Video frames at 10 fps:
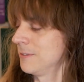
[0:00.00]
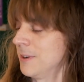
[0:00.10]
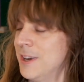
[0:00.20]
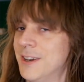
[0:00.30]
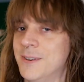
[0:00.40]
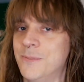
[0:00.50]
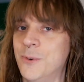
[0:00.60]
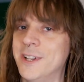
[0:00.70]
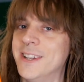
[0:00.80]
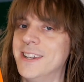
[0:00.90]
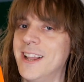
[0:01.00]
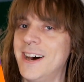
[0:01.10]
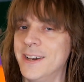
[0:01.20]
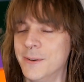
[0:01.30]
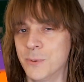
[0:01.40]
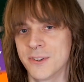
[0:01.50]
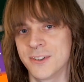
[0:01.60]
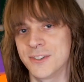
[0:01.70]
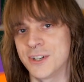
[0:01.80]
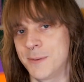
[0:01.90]
uh, when I
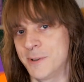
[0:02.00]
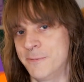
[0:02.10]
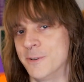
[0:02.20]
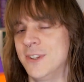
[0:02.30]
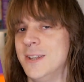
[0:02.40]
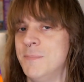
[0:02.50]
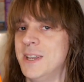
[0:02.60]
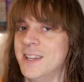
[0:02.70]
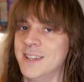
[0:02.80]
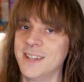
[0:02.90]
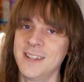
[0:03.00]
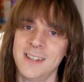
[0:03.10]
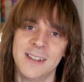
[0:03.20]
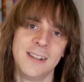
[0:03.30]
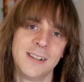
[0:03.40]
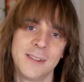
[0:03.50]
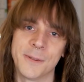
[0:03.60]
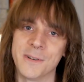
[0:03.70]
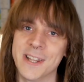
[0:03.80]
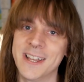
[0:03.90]
was shopping for TP the
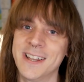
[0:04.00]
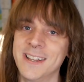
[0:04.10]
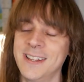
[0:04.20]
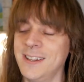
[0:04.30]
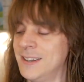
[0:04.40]
other day.